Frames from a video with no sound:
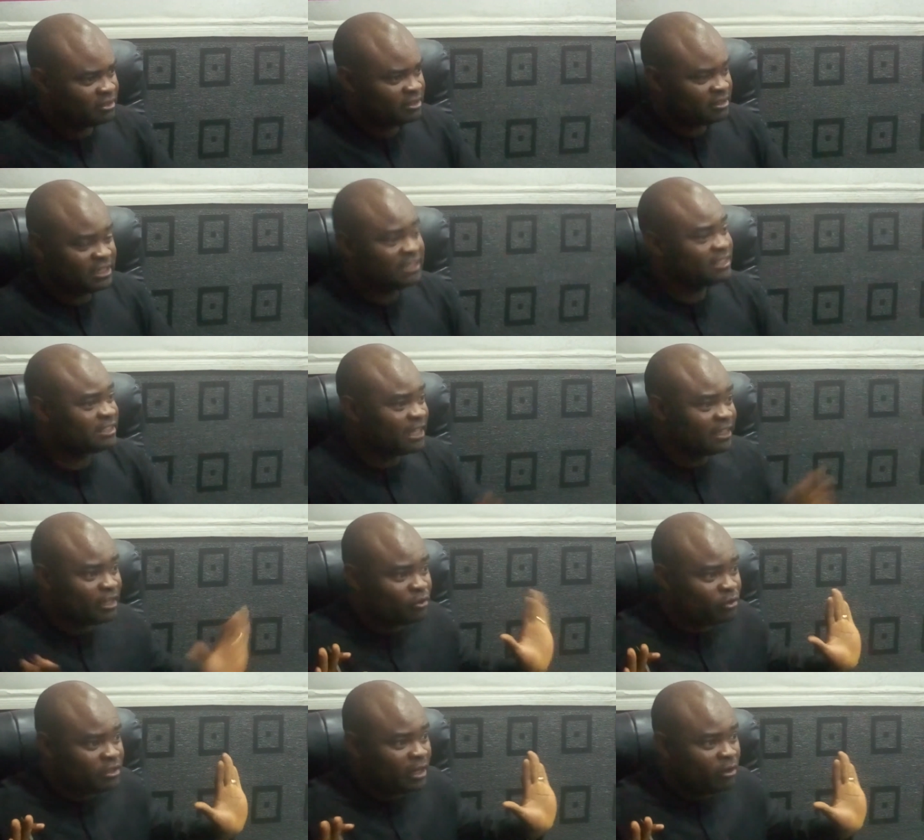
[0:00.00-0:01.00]
They
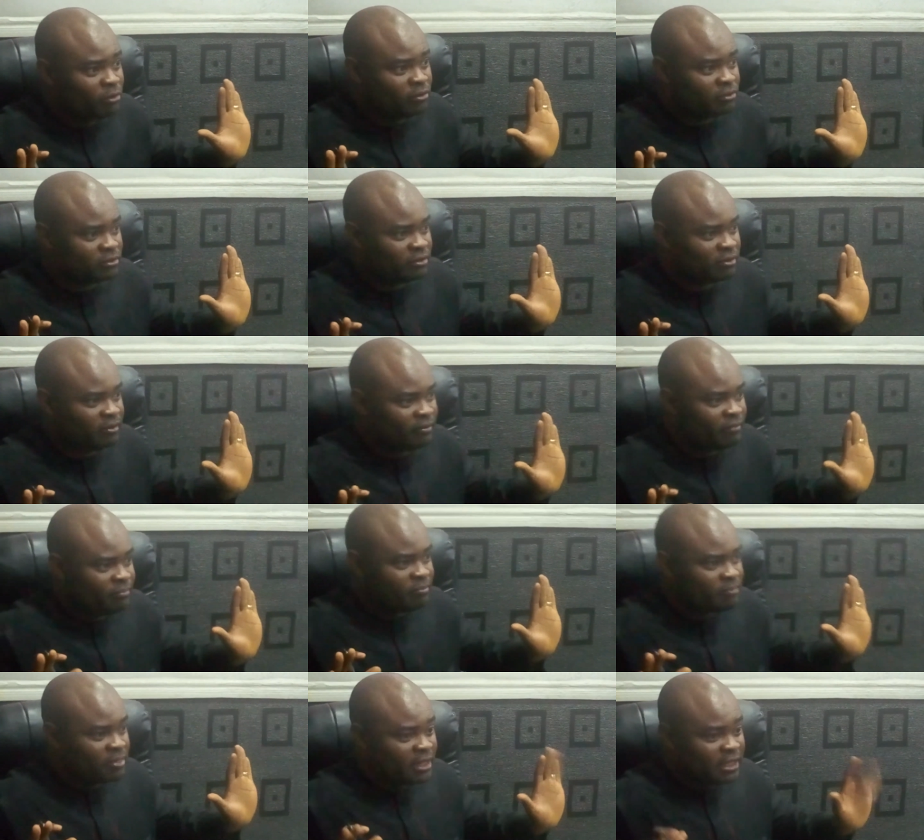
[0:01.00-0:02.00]
decided on their own.
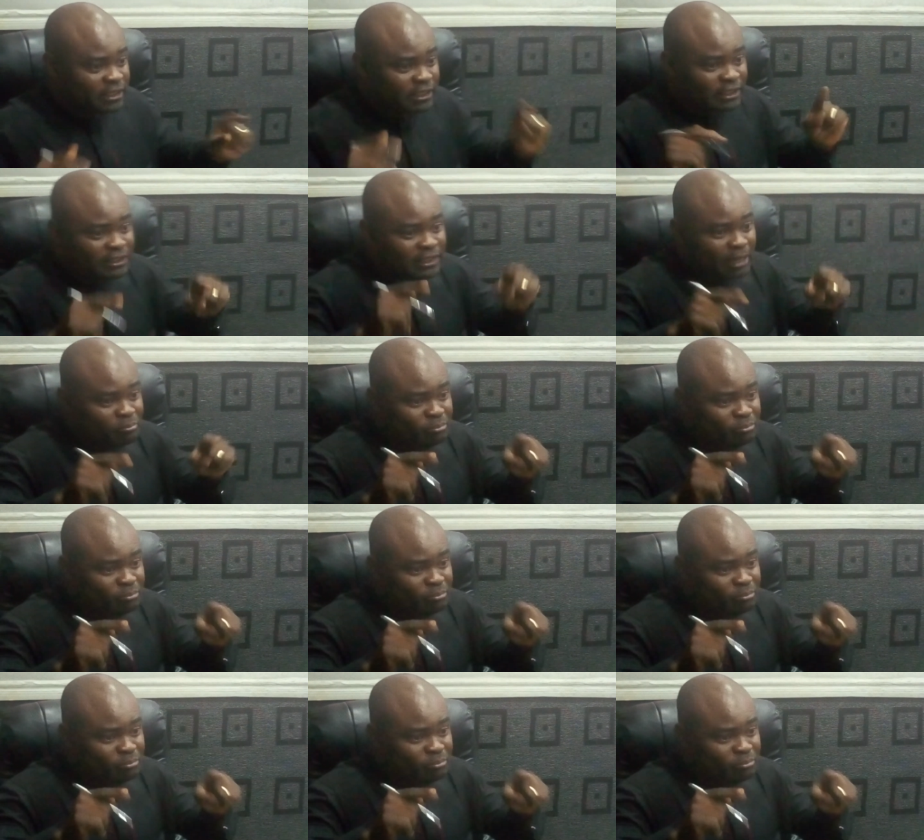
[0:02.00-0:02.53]
The same